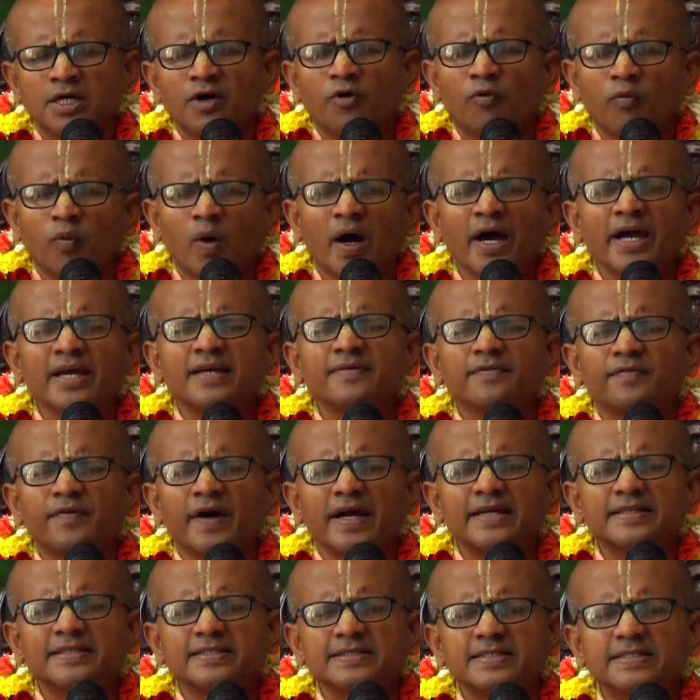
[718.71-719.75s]
Why,
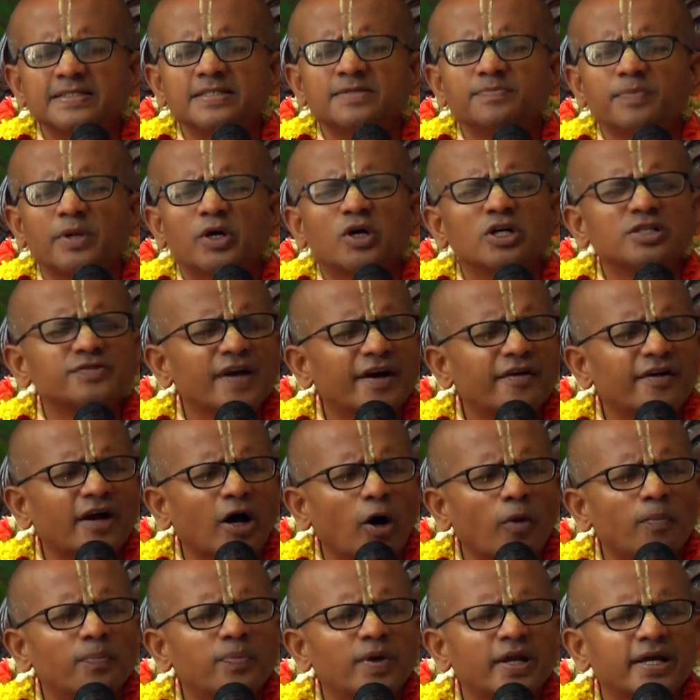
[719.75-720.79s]
why this is? Because we have
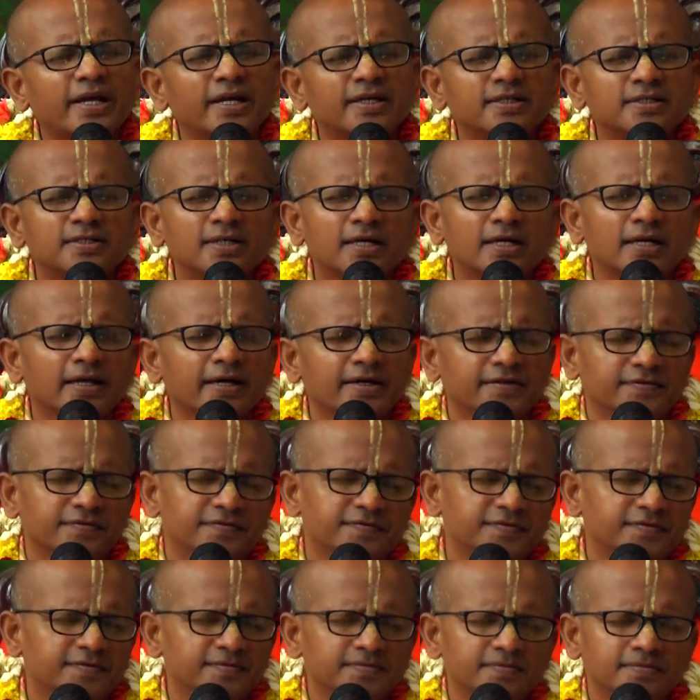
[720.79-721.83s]
complicated our
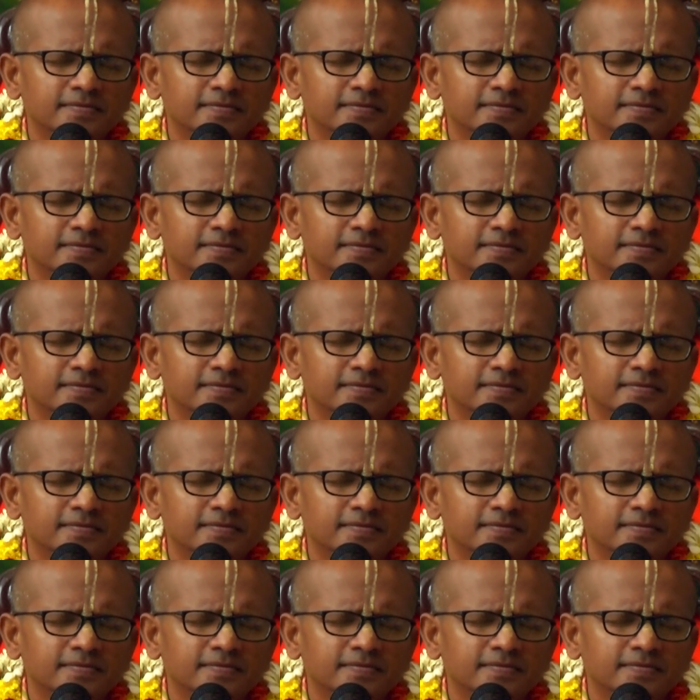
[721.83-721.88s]
life.